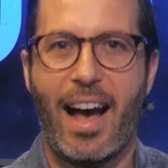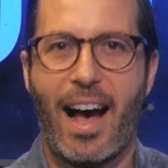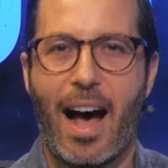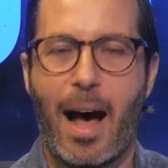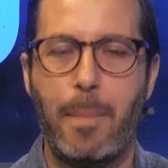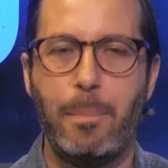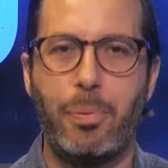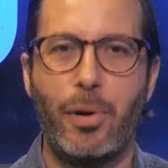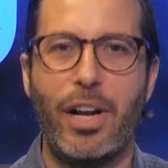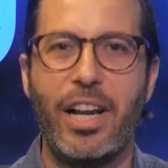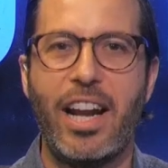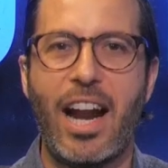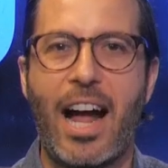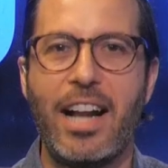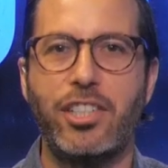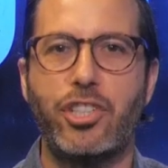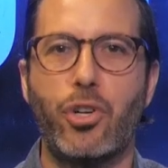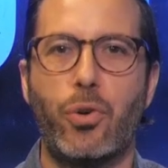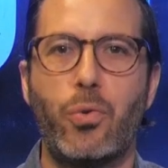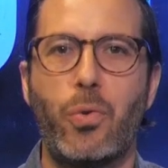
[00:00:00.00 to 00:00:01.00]
I'm bringing on
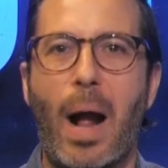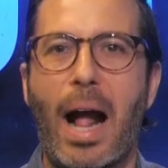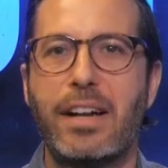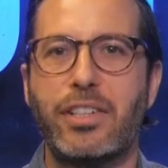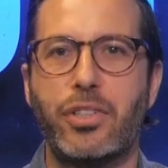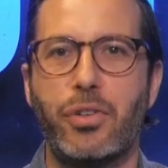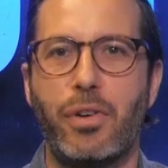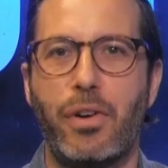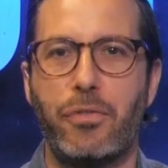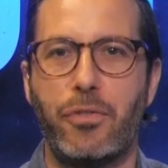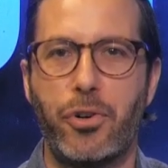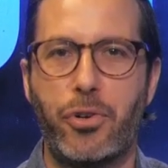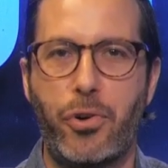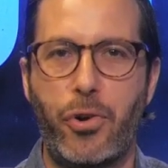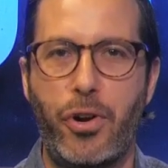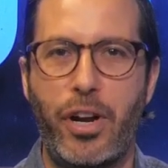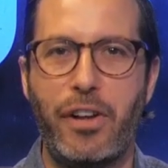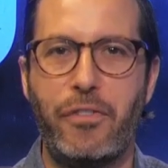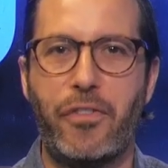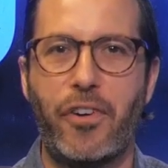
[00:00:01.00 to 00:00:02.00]
Director of
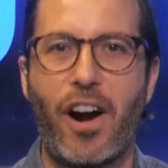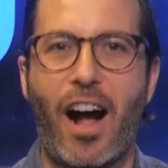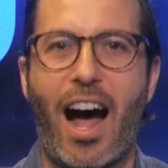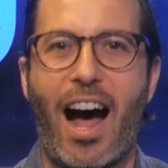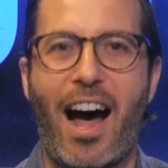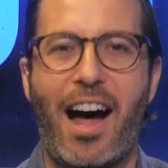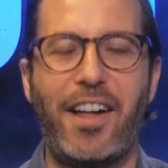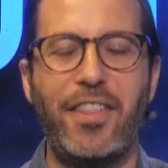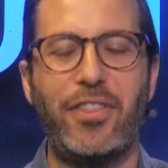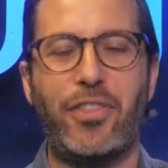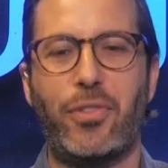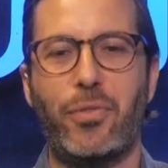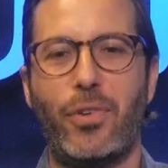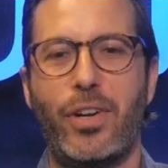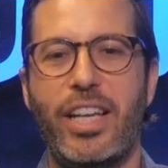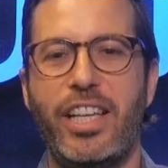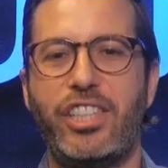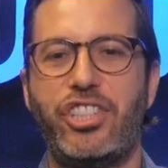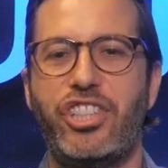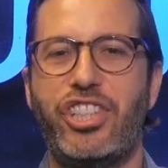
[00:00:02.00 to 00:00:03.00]
Recruiting for On
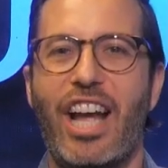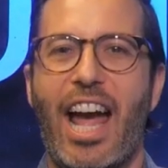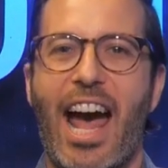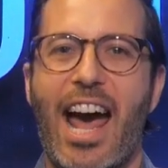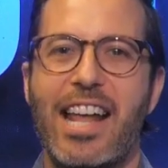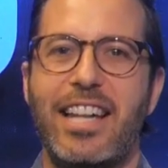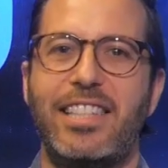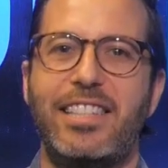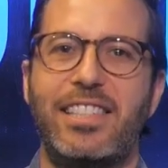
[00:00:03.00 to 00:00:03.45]
three, Chad